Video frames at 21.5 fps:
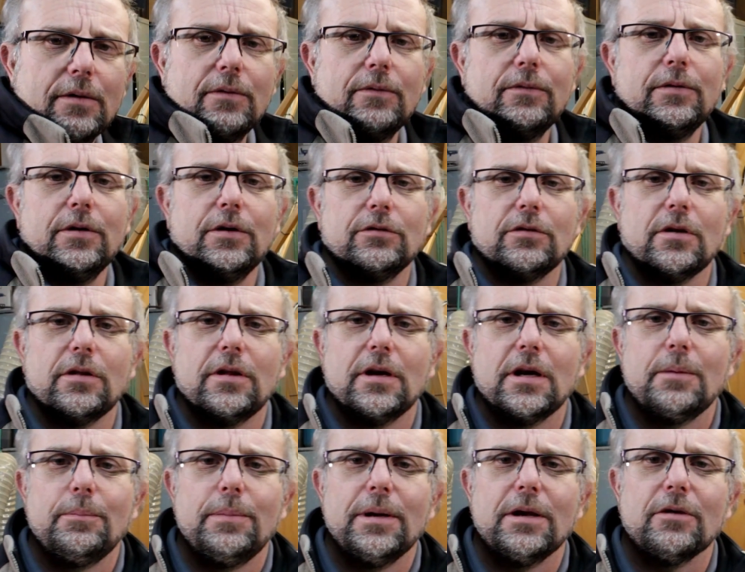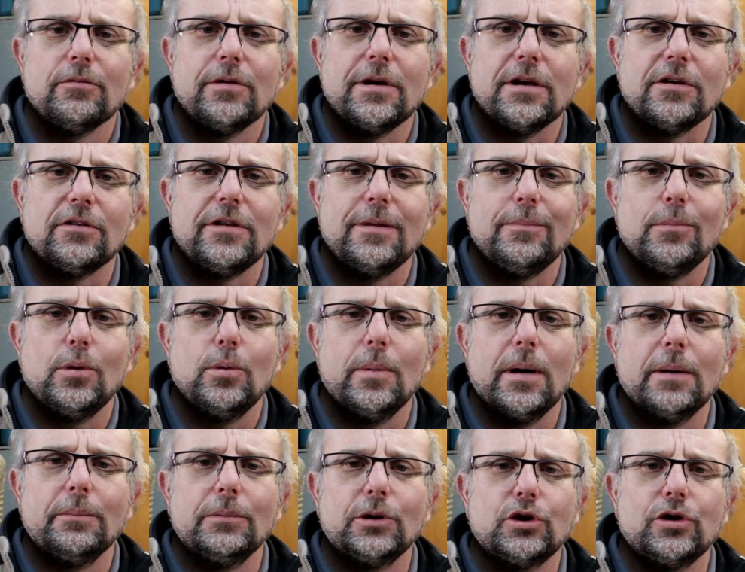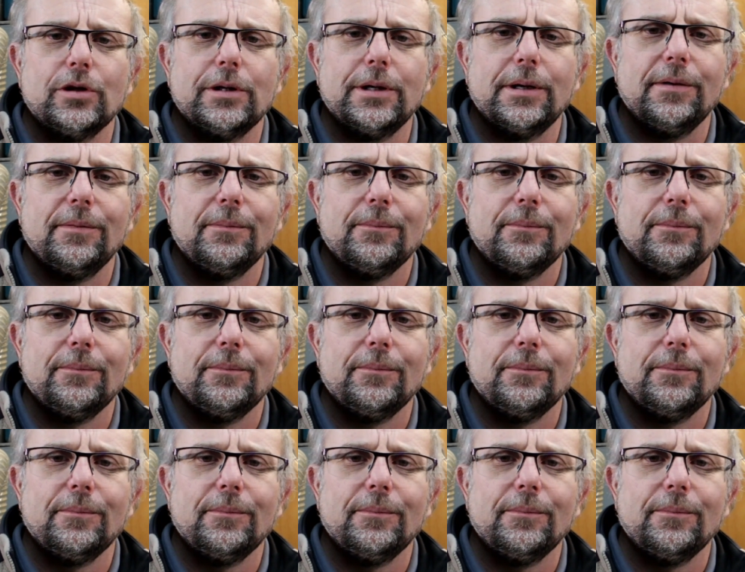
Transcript: first I think I better reassemble my machine.